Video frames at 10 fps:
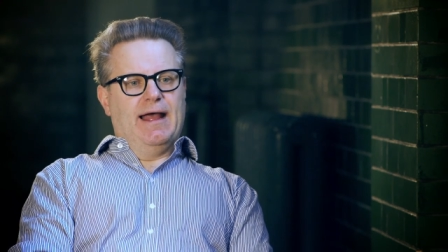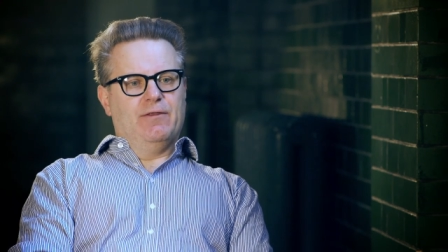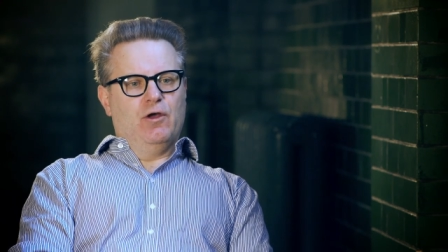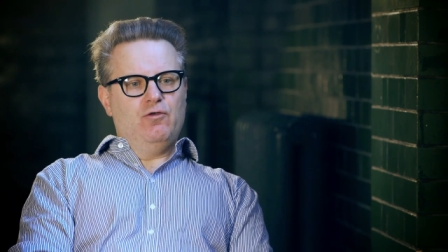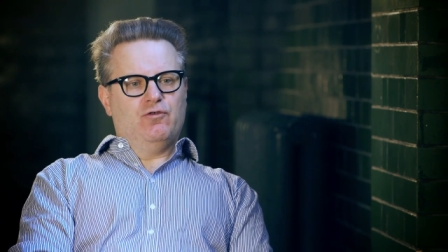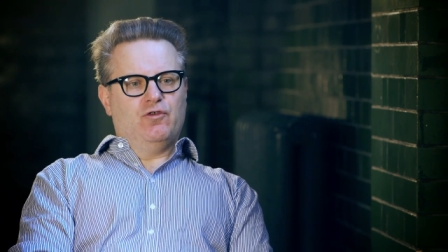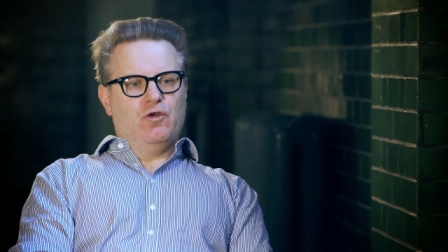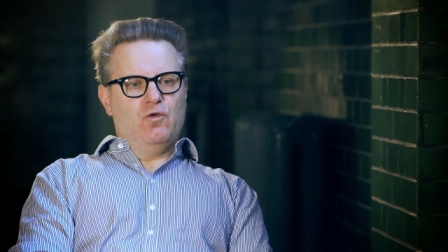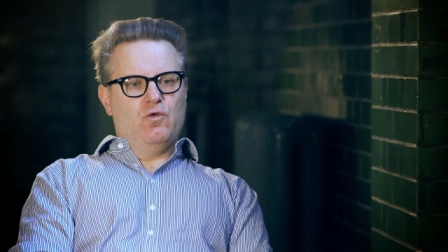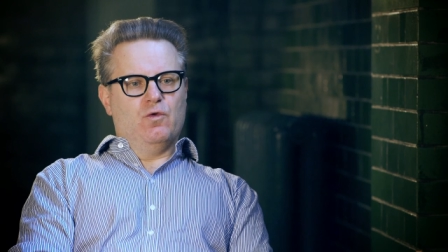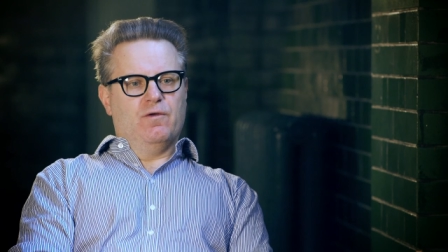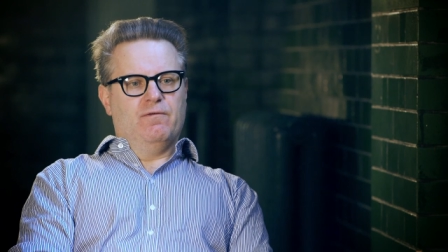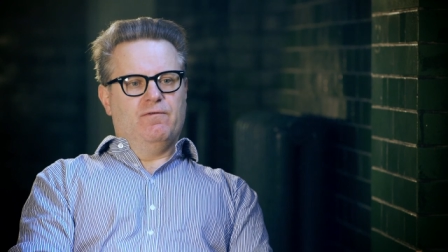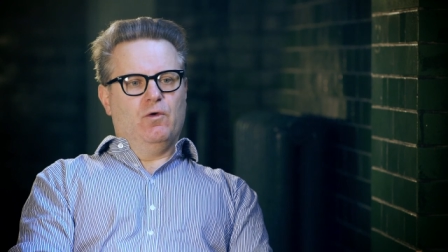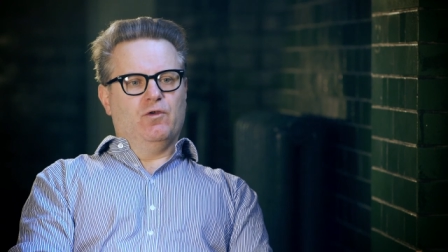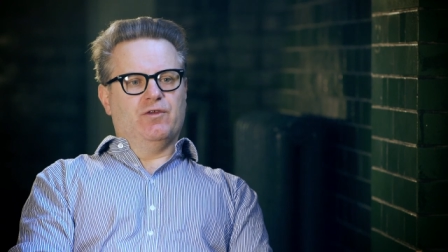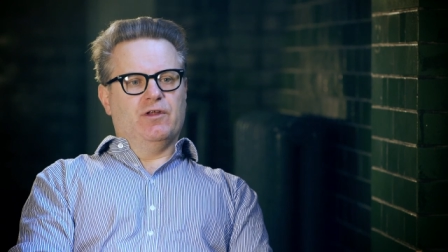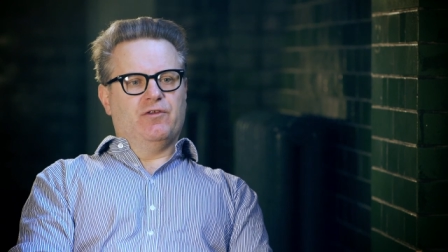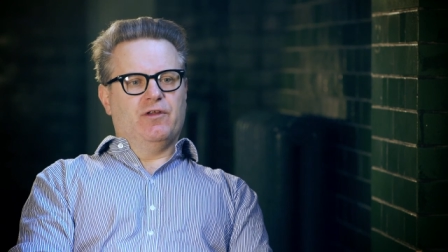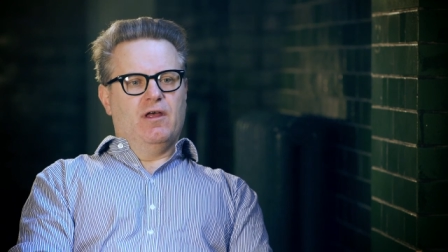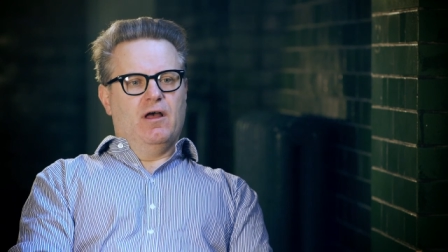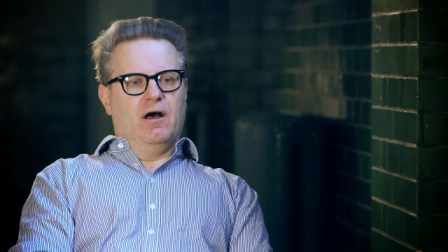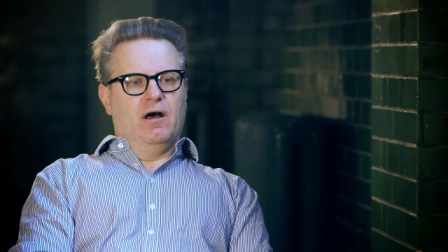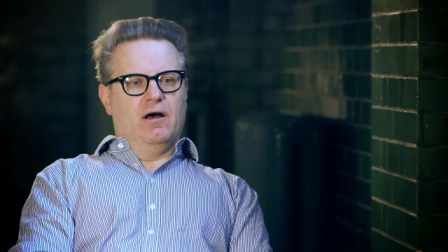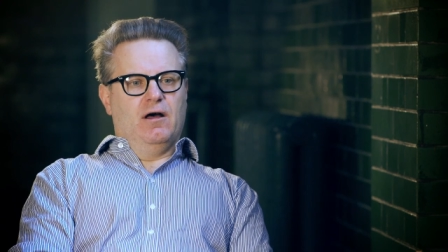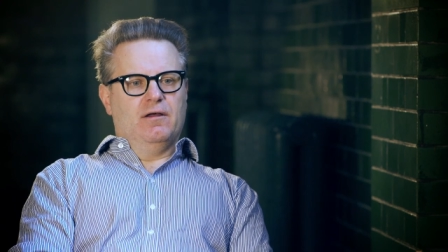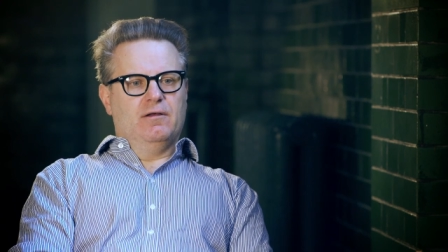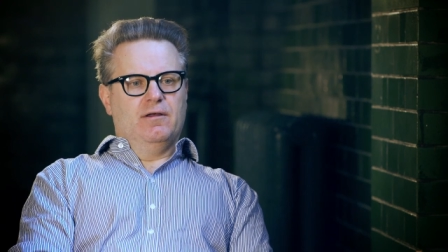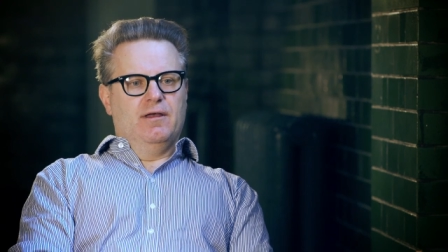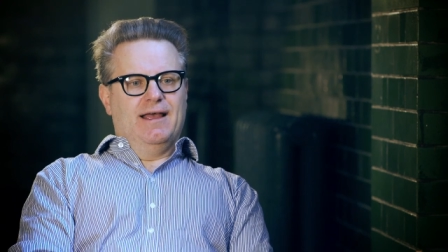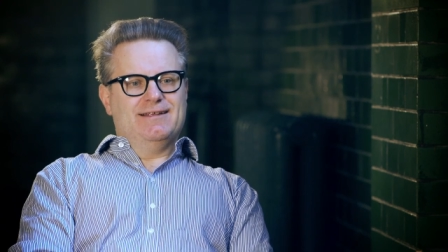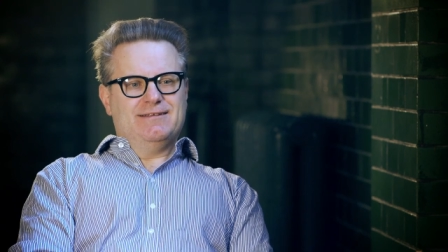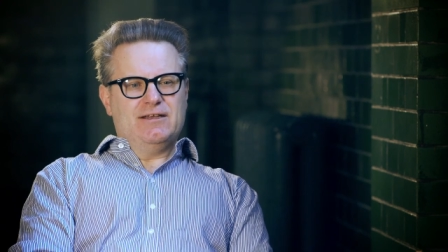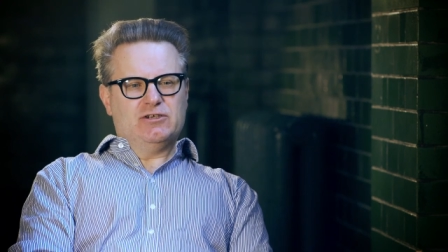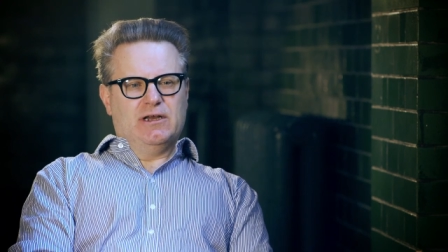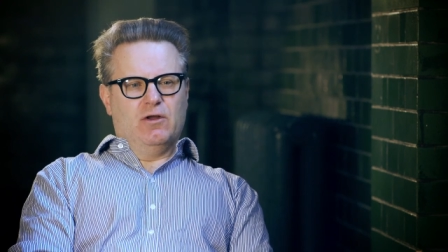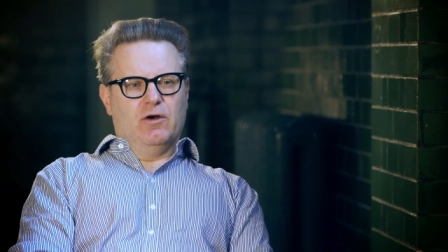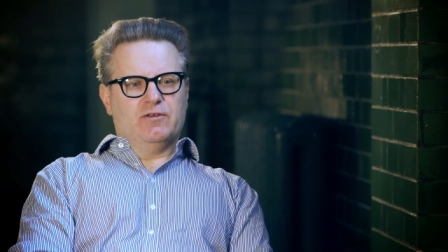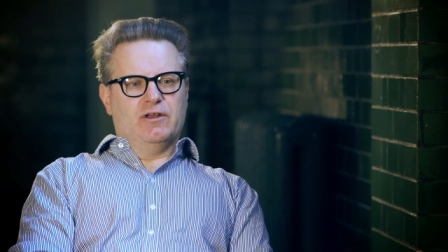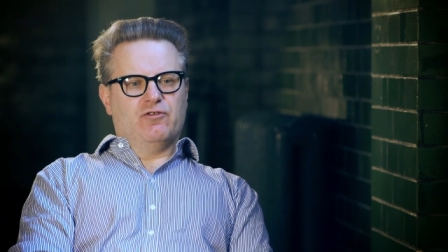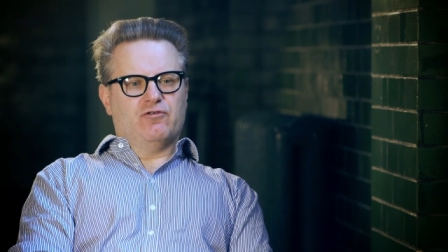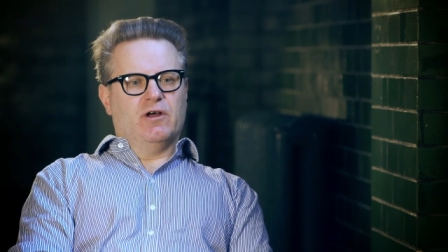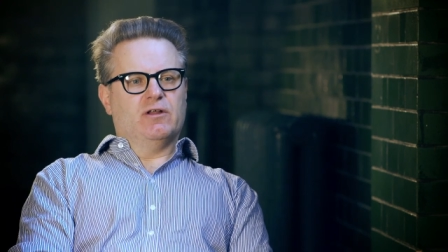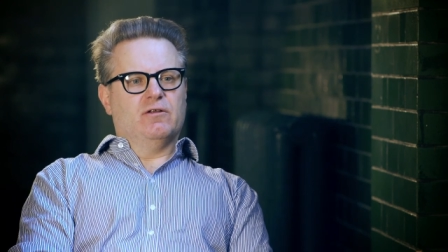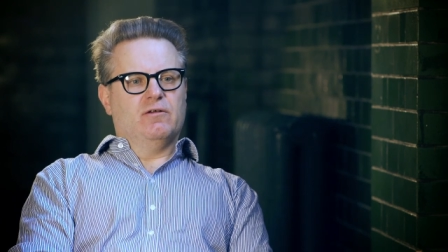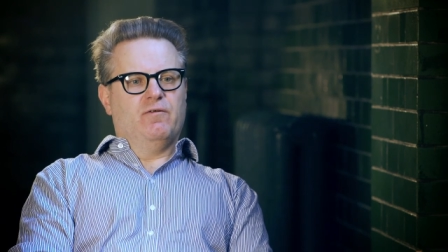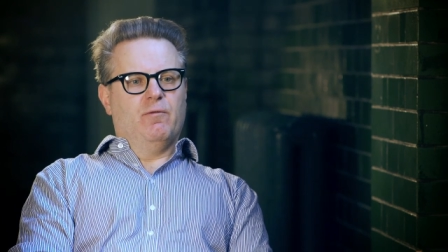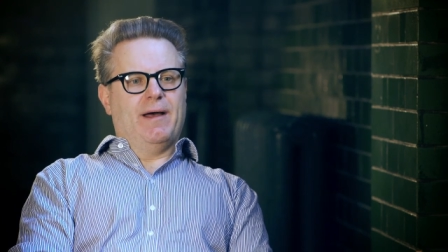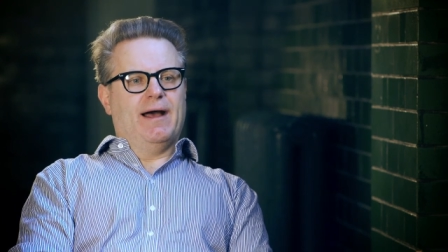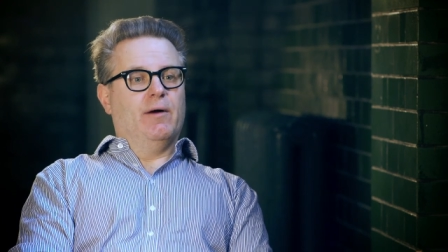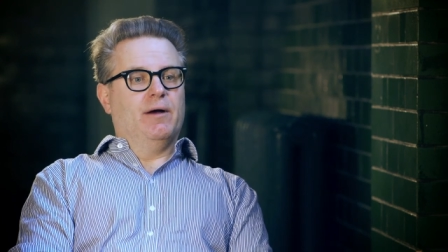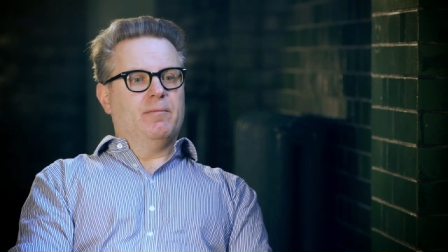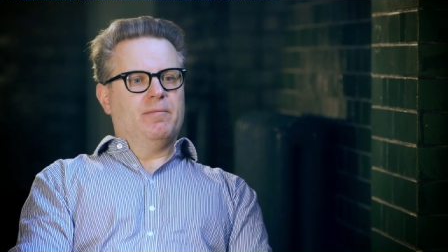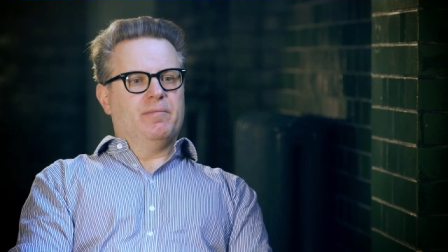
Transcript: And those two forces are essentially locked in a struggle for power.